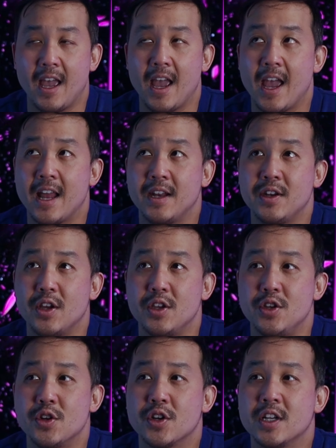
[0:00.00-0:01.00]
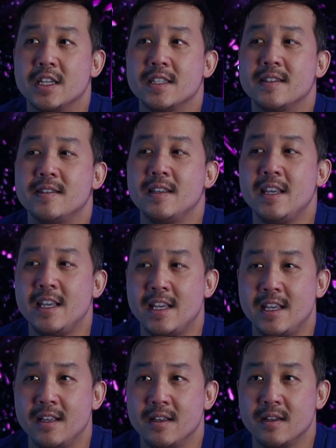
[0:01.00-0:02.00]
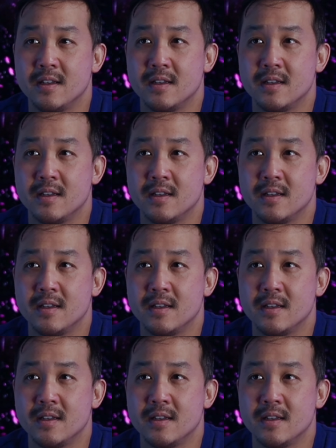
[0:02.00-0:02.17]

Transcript: And you're going to see